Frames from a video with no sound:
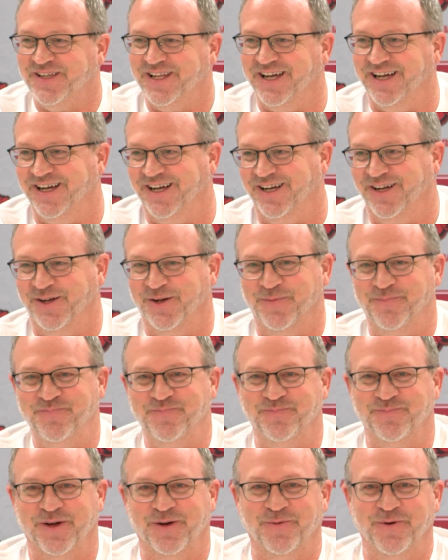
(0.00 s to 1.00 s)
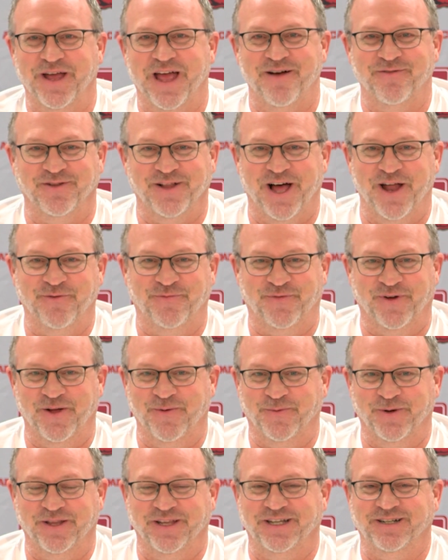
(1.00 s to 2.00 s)
But we have a lot of
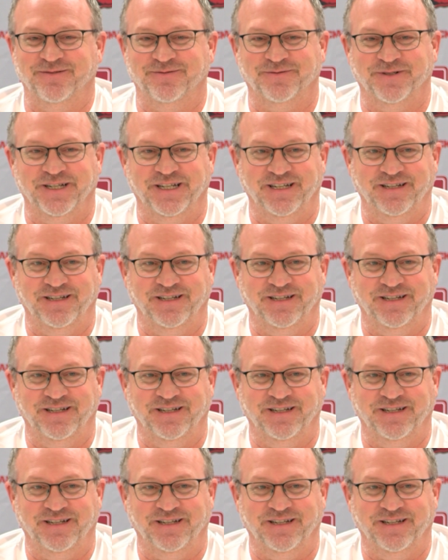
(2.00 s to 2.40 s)
fun with it.